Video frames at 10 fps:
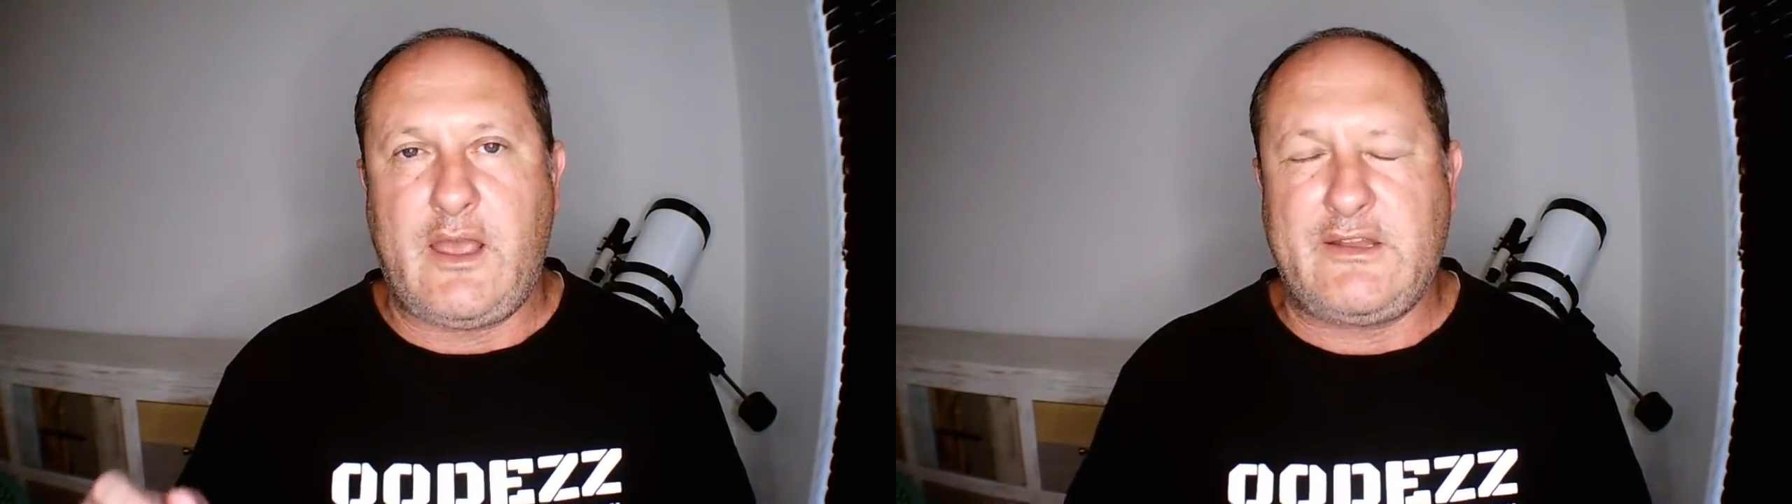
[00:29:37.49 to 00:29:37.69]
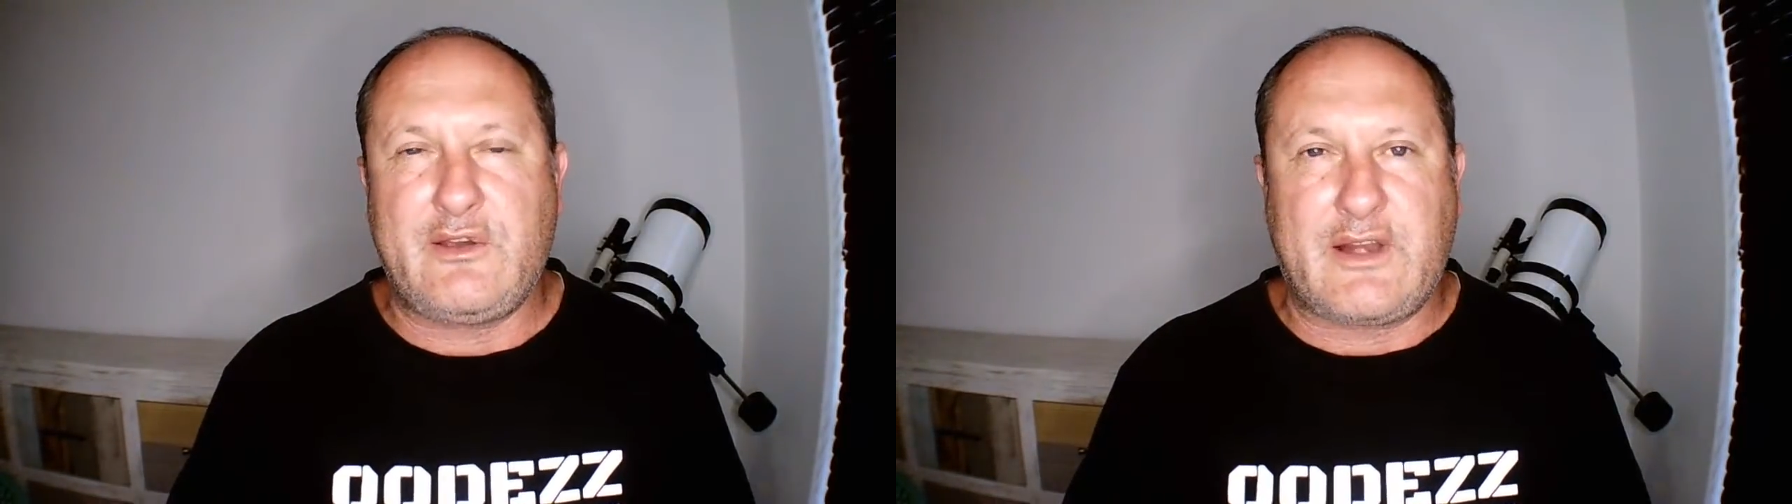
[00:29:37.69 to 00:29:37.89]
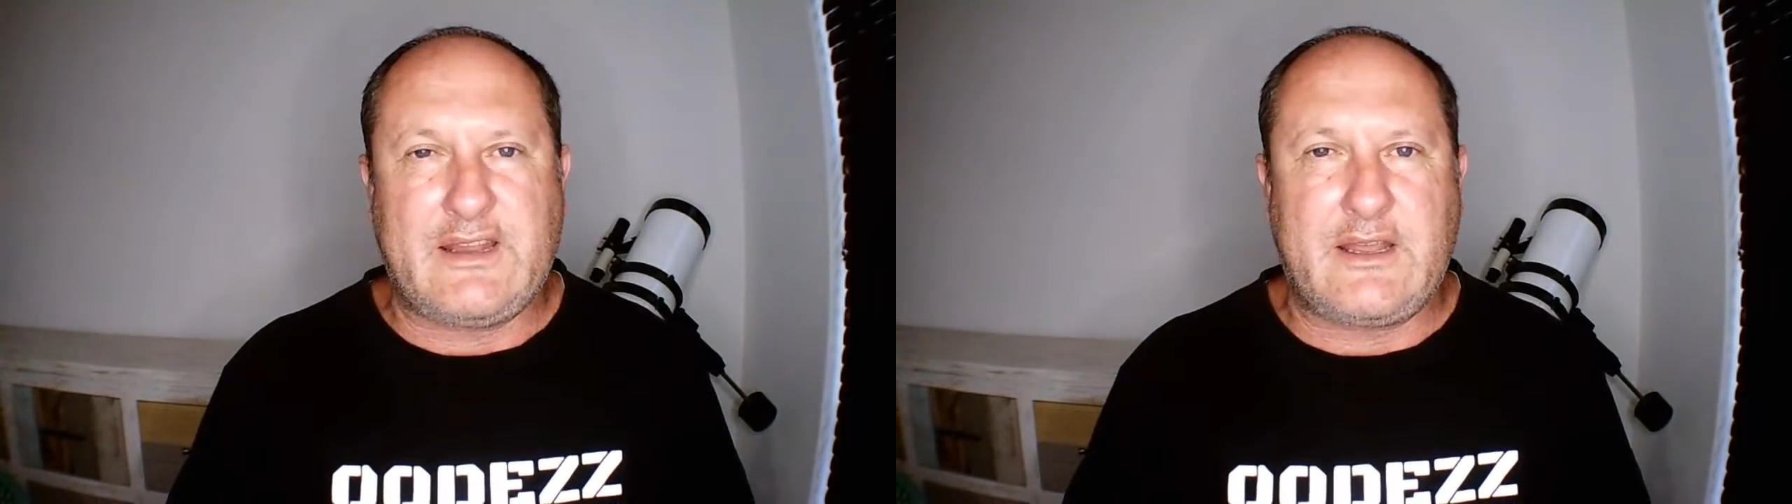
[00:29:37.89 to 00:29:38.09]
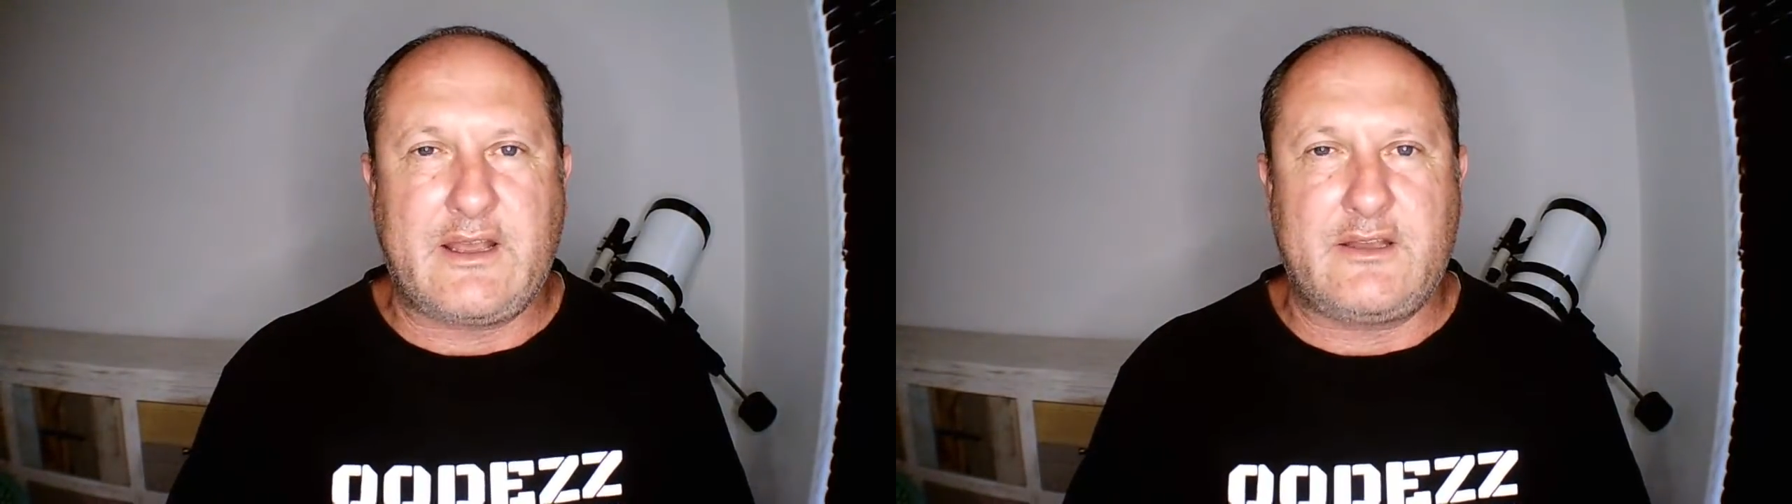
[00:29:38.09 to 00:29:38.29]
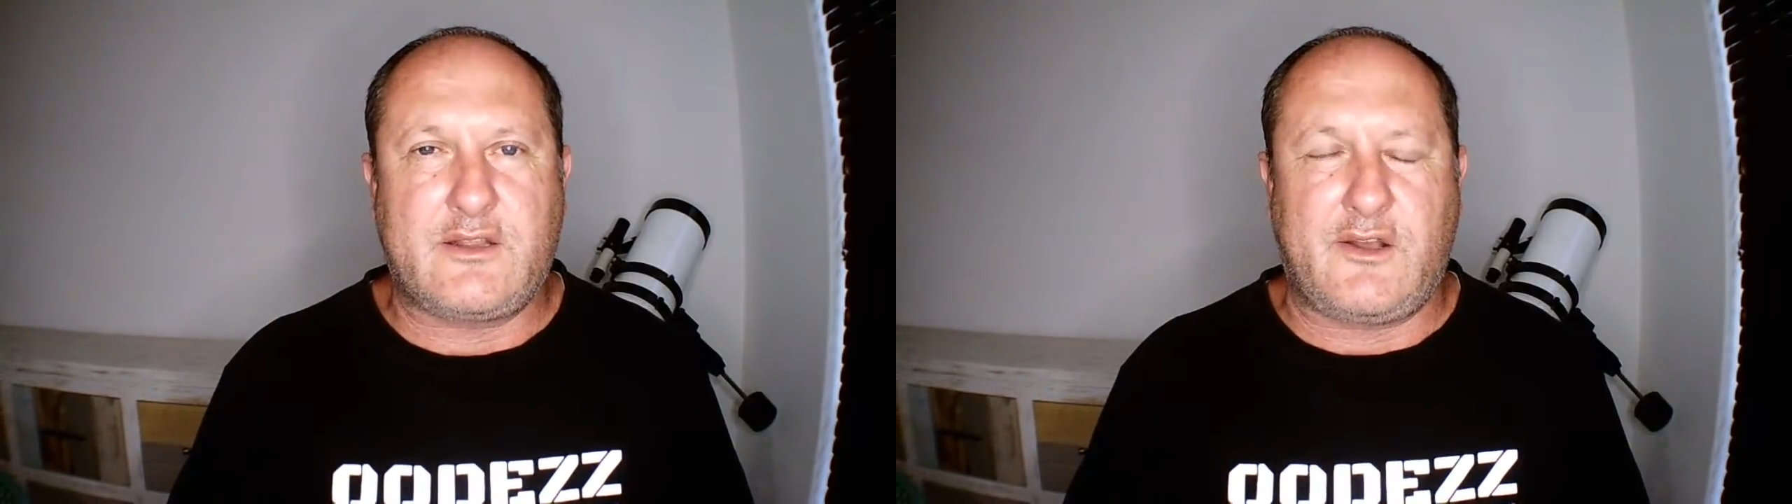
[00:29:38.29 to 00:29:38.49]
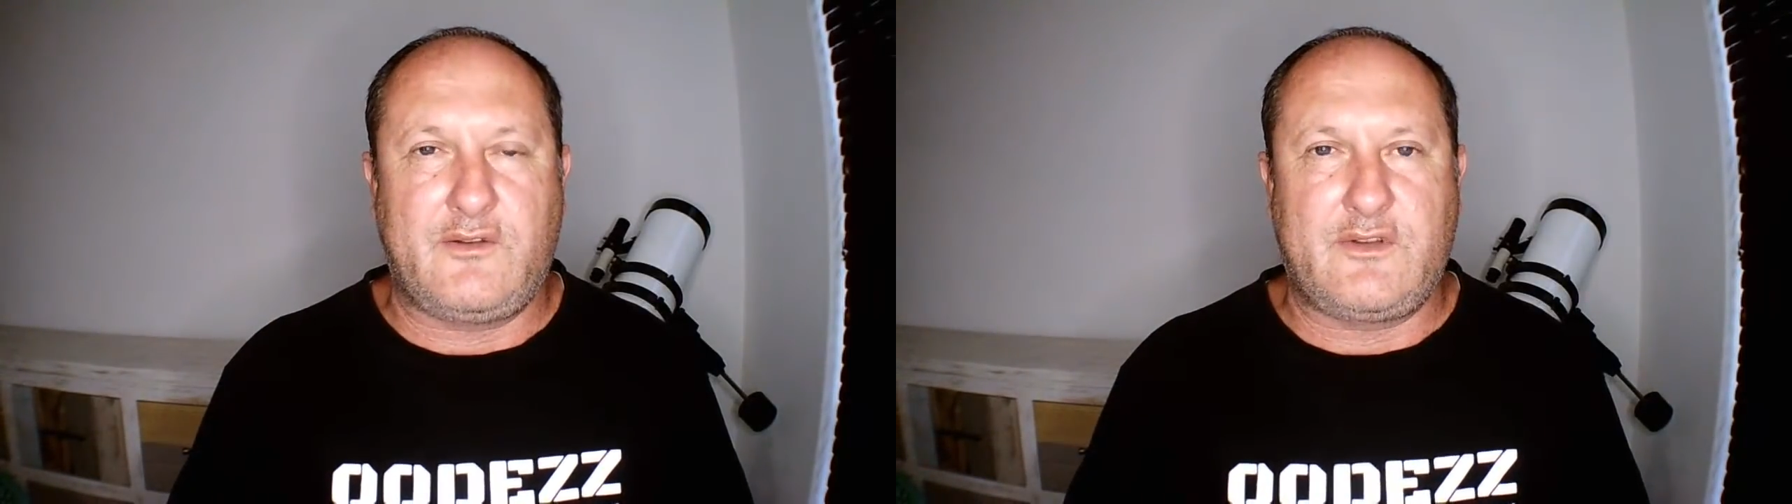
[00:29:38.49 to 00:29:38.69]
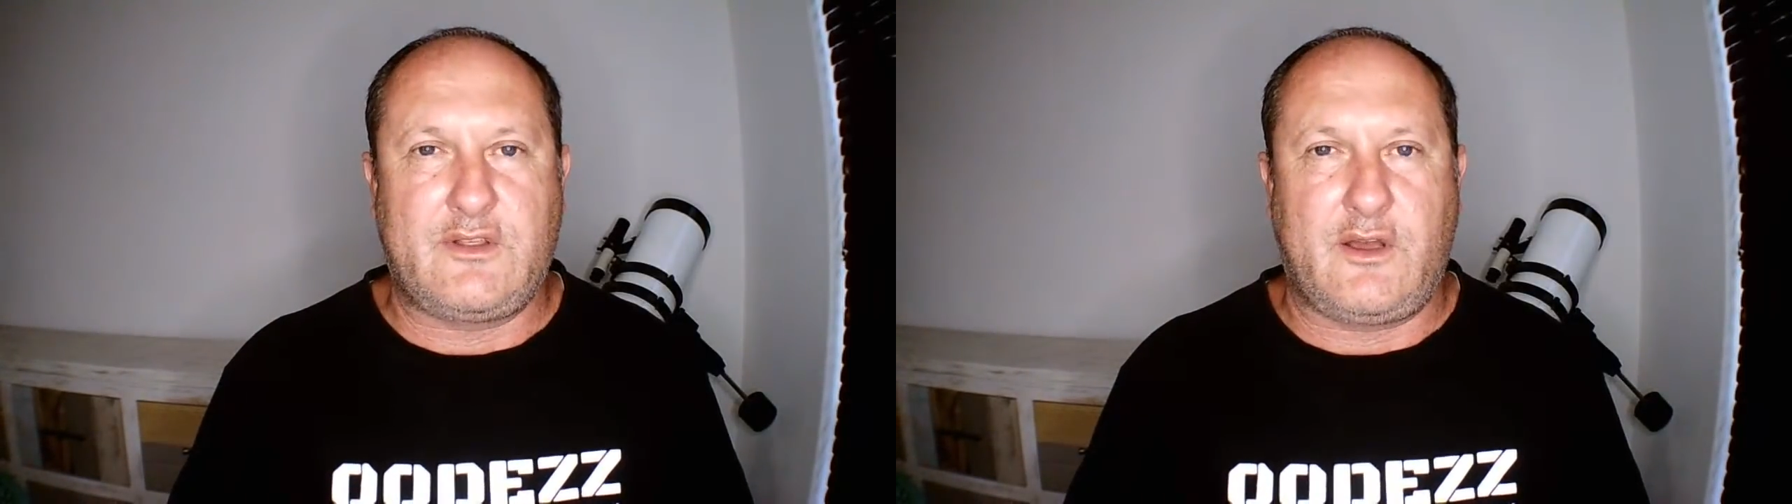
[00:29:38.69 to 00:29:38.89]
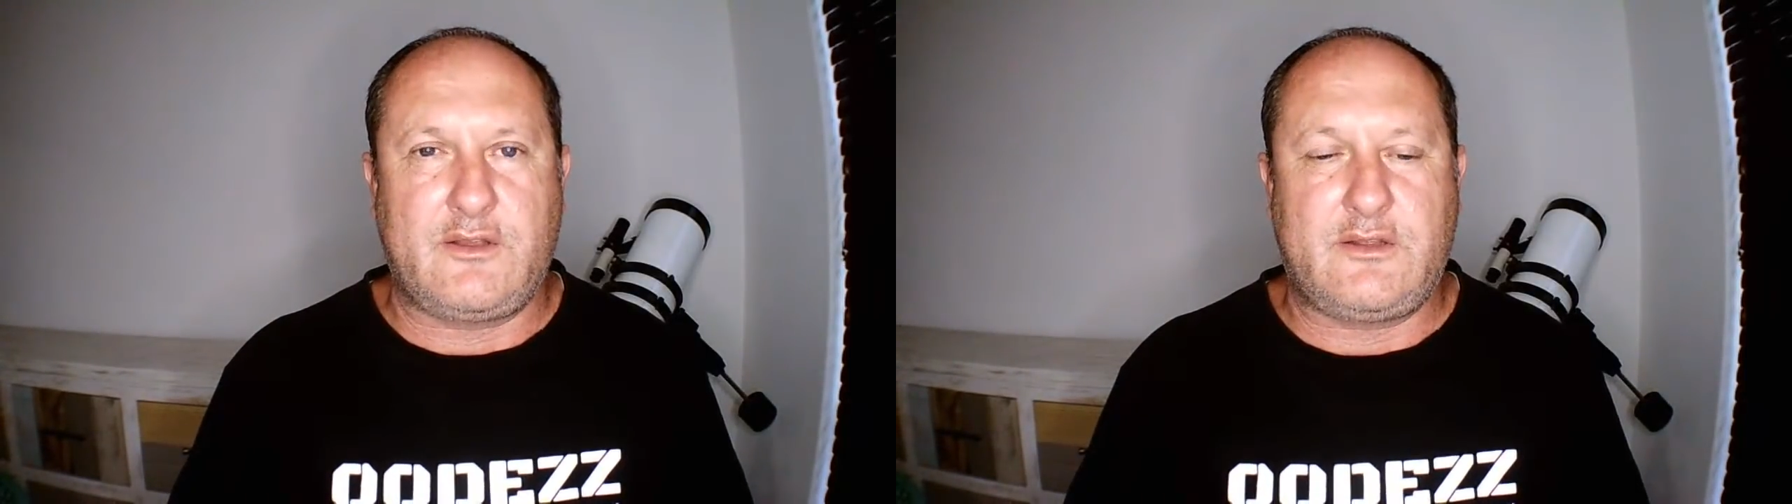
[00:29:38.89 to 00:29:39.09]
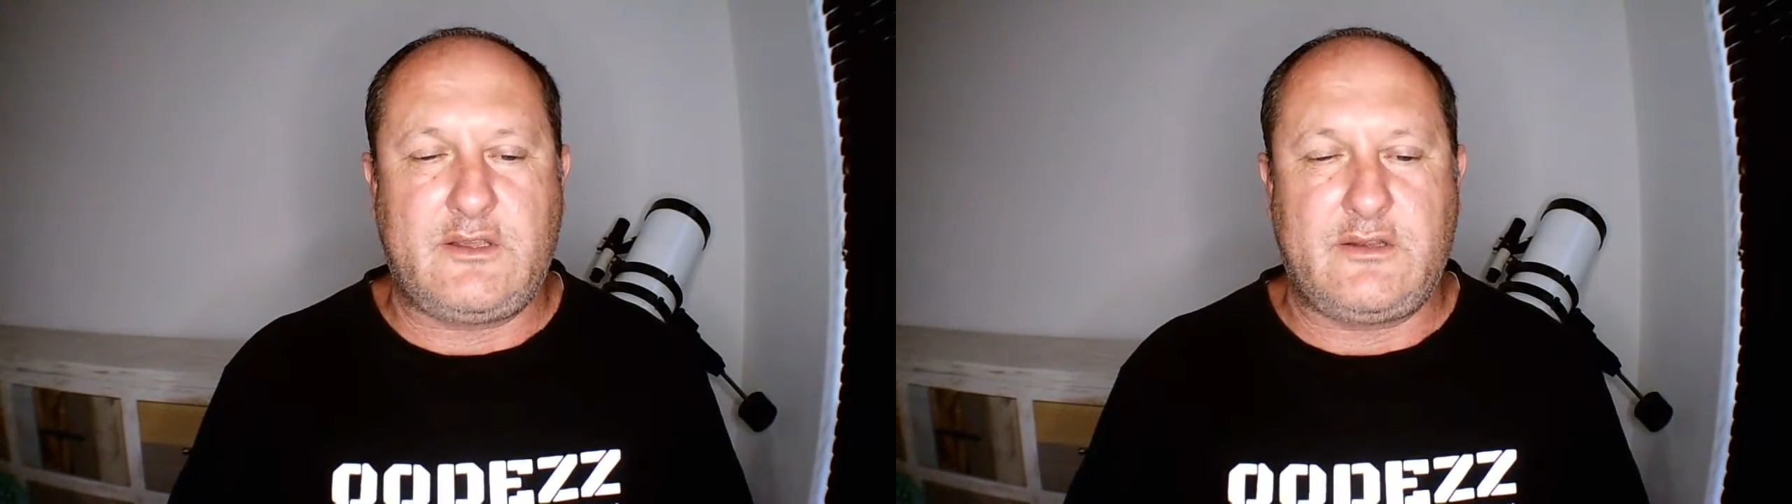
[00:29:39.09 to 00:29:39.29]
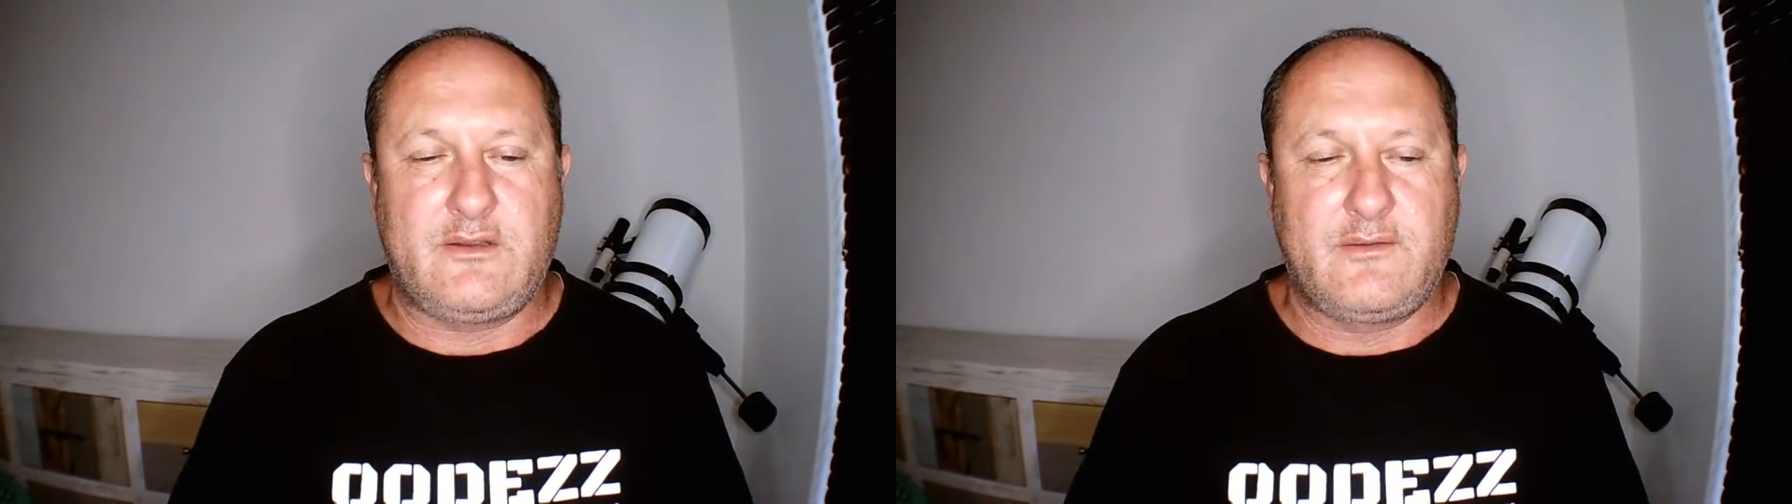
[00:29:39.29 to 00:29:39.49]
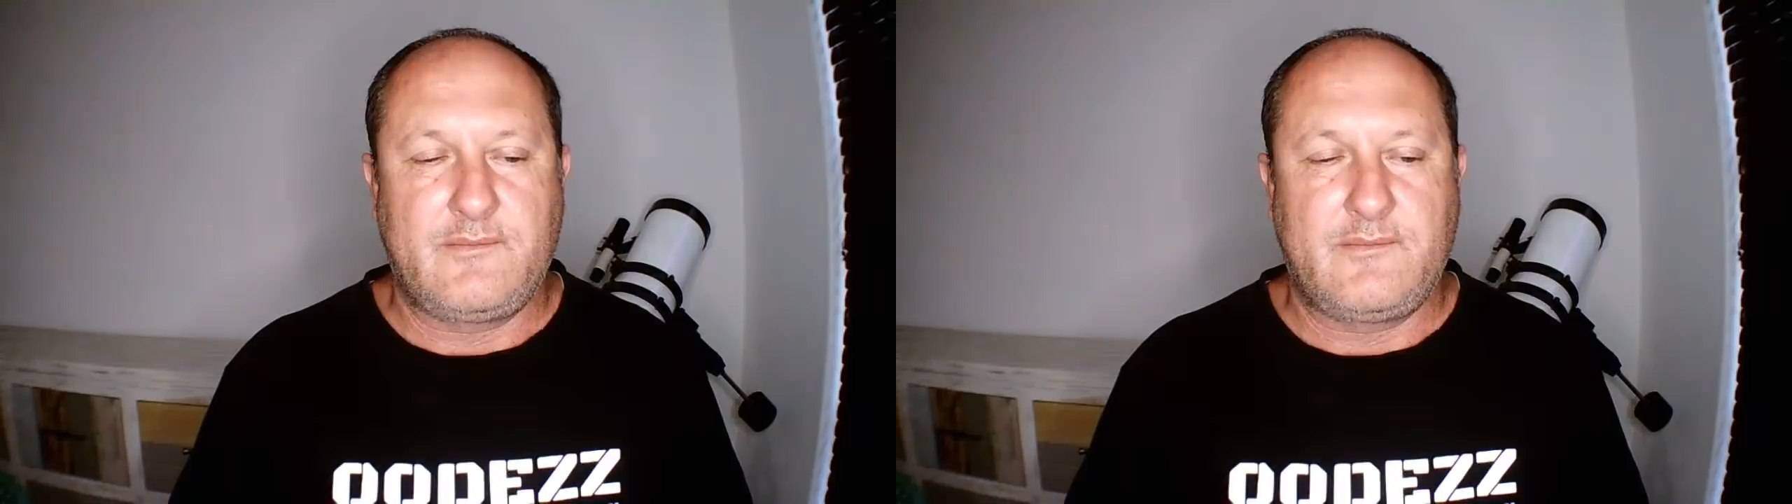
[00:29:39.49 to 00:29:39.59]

and eradicate COVID-19.